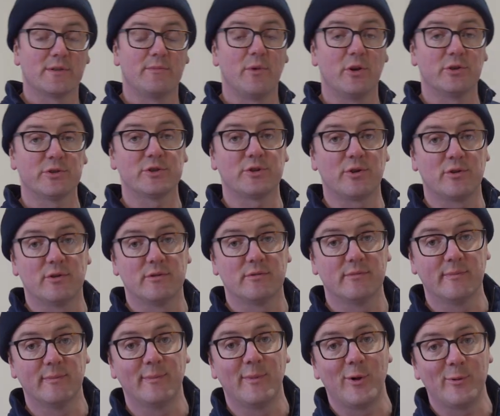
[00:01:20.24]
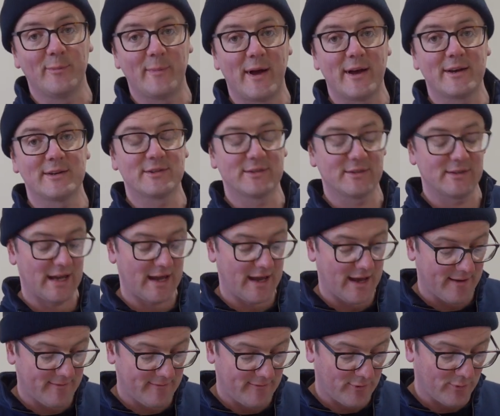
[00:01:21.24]
a monster malt mash
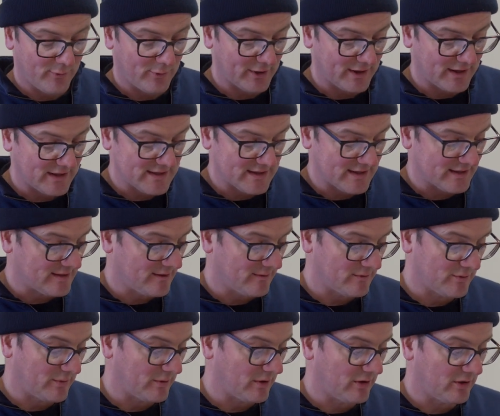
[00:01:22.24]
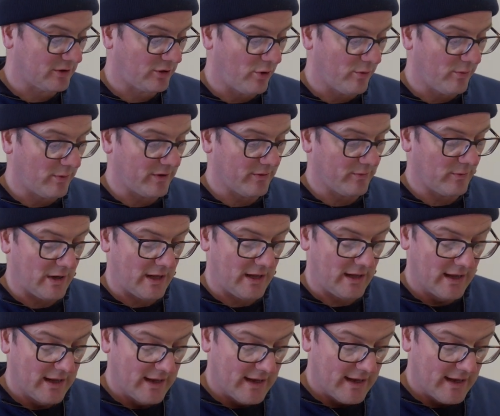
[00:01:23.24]
um, for one of these systems, but it'll cope with it well.